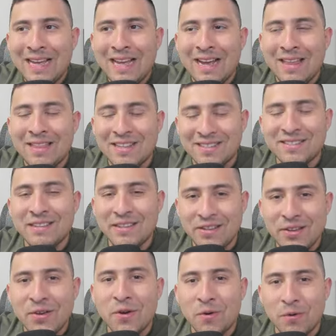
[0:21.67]
The
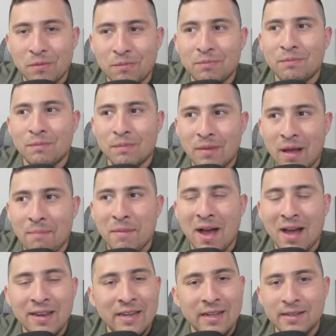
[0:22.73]
CEO,
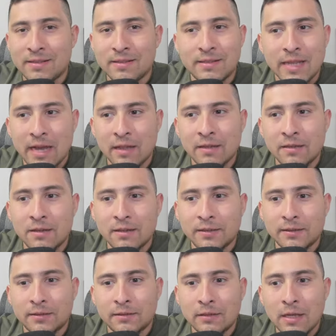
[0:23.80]
Amani, is telling
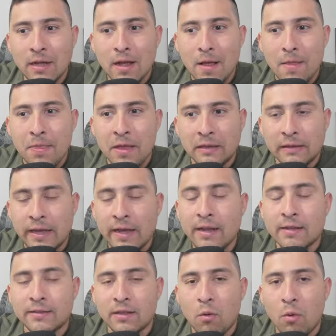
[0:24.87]
us the
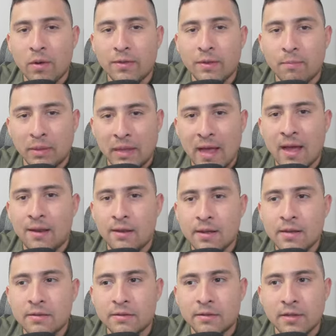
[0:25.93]
latest and what the plan
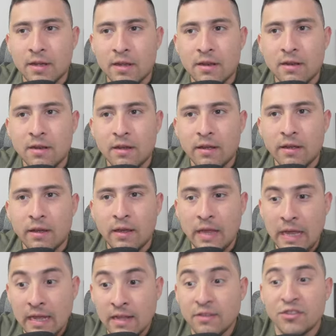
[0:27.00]
is. And
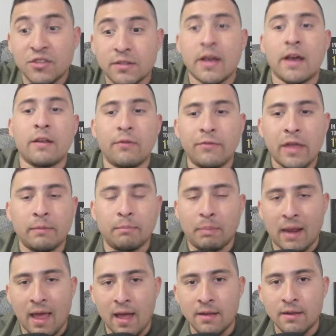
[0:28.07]
inside of that
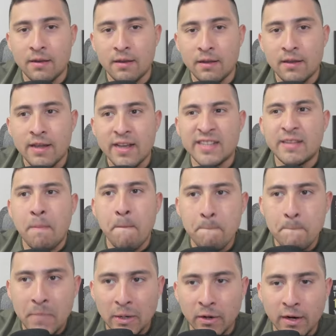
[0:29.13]
plan is
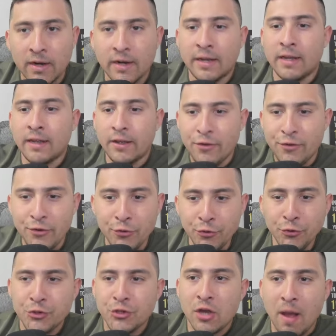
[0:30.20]
burning
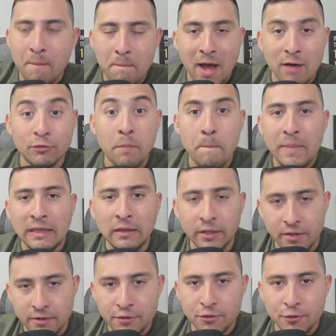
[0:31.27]
huge amount,
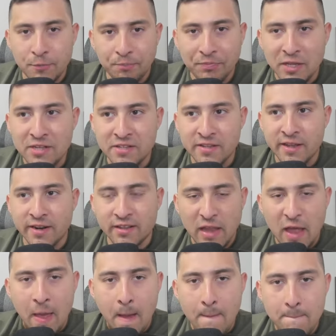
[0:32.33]
billions. He said it,
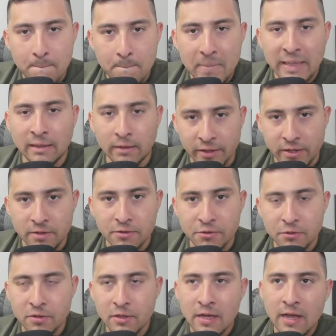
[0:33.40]

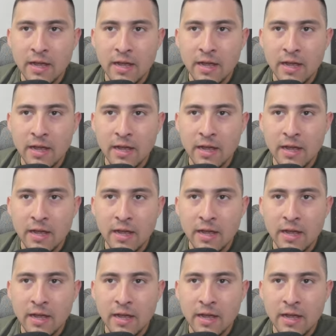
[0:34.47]
billions.